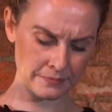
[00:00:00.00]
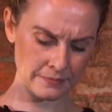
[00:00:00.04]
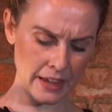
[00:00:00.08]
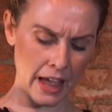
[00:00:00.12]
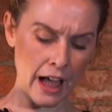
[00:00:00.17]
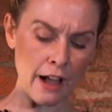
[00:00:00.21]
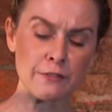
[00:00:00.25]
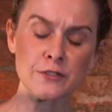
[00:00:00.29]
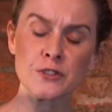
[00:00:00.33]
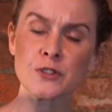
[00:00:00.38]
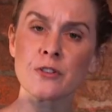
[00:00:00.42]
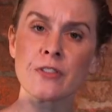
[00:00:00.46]

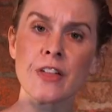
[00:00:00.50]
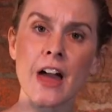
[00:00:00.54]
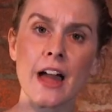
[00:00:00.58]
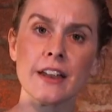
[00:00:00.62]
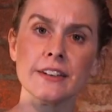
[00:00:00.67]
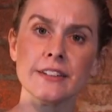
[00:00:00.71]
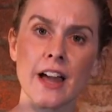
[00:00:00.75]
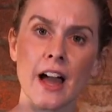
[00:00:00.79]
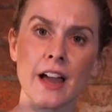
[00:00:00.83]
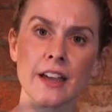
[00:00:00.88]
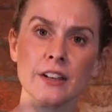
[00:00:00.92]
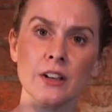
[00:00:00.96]
After
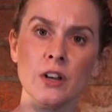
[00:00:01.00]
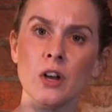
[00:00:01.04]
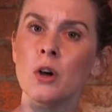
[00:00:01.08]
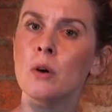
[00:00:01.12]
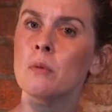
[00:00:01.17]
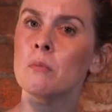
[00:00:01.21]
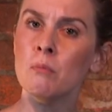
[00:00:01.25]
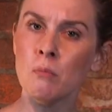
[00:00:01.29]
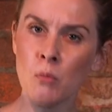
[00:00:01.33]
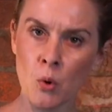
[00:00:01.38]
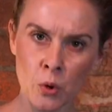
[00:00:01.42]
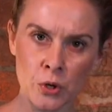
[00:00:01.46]
that night,
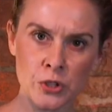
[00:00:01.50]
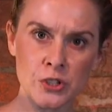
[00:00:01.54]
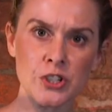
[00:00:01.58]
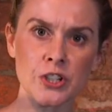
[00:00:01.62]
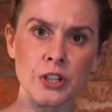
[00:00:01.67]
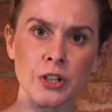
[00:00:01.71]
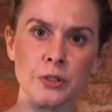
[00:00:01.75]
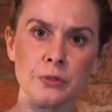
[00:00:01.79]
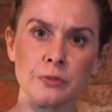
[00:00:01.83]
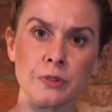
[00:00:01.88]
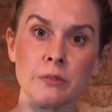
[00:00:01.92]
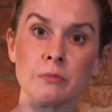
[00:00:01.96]
more
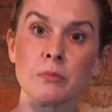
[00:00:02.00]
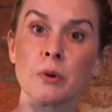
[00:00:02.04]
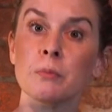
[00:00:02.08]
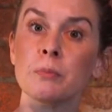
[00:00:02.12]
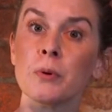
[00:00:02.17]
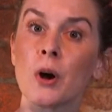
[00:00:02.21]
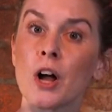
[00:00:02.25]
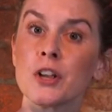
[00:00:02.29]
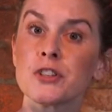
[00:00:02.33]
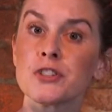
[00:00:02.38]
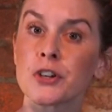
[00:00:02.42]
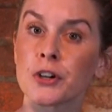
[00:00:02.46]
children were
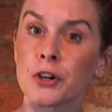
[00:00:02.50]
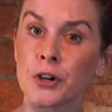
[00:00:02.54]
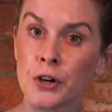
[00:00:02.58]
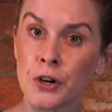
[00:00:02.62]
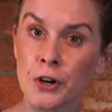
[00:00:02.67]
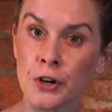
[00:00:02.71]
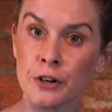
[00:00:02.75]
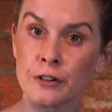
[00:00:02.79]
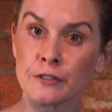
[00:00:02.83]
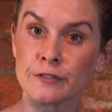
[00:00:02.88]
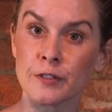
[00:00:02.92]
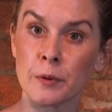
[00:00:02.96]
brought to
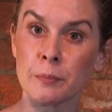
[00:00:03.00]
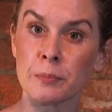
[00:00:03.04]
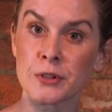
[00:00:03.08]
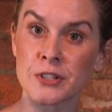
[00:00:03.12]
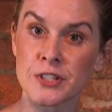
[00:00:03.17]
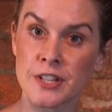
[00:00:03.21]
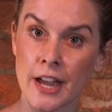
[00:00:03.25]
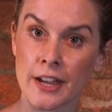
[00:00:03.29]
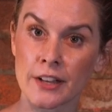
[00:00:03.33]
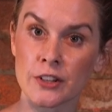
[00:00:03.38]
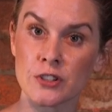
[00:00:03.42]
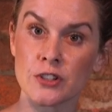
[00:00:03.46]
her for
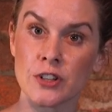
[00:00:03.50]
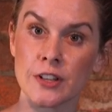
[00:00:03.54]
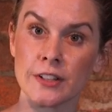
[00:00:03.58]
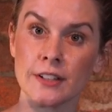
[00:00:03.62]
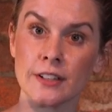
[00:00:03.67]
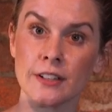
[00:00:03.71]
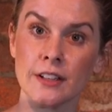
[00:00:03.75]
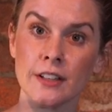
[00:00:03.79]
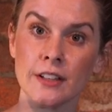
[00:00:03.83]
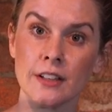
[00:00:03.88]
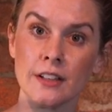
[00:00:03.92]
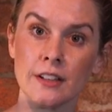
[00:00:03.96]

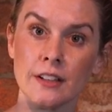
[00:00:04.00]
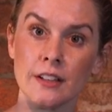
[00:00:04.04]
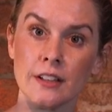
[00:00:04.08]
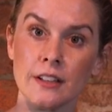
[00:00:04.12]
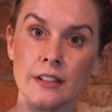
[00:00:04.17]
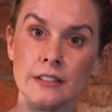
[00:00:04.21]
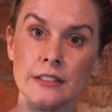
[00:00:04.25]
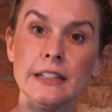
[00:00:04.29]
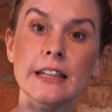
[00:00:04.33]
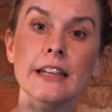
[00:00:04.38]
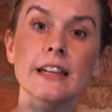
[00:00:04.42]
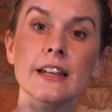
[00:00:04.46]
protection,
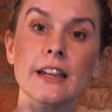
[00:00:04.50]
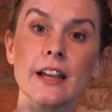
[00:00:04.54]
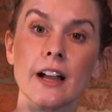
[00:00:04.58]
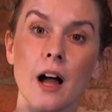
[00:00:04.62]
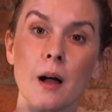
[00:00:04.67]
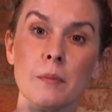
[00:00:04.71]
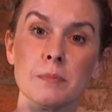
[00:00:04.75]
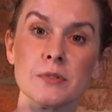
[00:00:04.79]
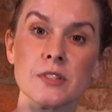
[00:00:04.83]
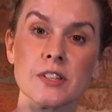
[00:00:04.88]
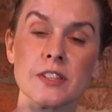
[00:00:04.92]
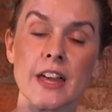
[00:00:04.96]
leading
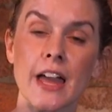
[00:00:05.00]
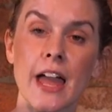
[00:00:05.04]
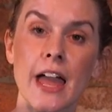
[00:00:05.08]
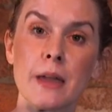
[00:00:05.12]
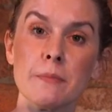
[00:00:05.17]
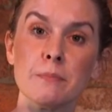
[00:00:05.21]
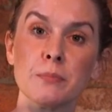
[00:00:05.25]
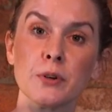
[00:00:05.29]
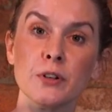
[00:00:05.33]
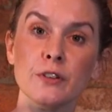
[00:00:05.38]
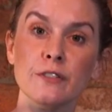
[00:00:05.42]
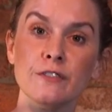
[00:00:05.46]
up to the
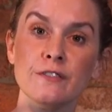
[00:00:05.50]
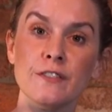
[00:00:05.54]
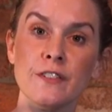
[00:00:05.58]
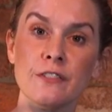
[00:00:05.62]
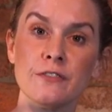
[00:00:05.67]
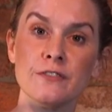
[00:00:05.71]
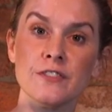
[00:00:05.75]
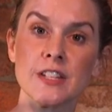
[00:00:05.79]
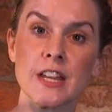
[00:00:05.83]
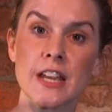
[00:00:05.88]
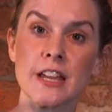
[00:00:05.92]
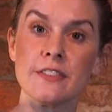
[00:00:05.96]
April
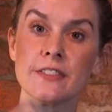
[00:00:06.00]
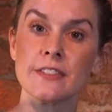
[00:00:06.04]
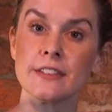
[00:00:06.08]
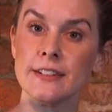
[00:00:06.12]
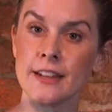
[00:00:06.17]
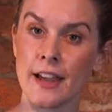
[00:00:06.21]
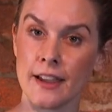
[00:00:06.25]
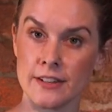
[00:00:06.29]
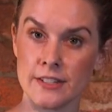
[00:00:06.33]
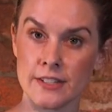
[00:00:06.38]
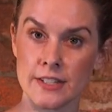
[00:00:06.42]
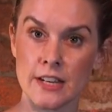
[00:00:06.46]
15,
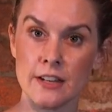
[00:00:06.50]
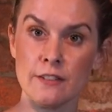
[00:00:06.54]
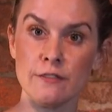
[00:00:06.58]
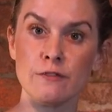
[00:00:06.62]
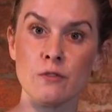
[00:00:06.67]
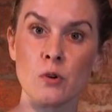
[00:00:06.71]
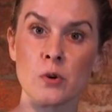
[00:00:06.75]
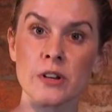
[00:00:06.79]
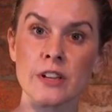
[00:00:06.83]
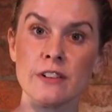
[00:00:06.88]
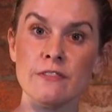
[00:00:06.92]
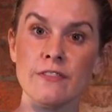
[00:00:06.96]

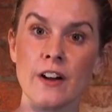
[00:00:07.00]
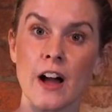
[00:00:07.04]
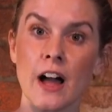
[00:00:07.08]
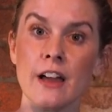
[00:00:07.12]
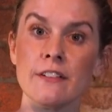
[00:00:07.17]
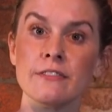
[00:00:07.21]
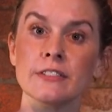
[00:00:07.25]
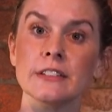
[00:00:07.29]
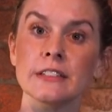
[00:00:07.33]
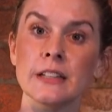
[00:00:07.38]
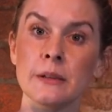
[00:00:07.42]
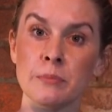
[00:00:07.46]

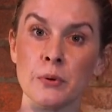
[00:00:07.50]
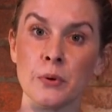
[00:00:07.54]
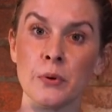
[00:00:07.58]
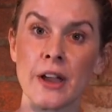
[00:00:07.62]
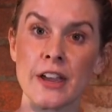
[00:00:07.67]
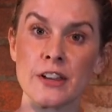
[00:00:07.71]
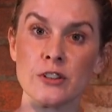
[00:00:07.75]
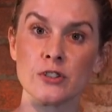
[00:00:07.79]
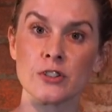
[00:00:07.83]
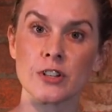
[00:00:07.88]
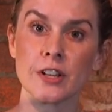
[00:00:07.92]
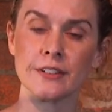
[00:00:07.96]
1945
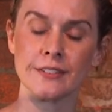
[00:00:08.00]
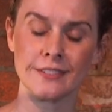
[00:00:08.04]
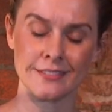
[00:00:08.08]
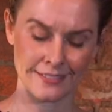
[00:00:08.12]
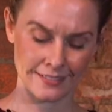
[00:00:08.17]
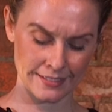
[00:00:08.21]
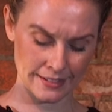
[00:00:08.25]
liberation.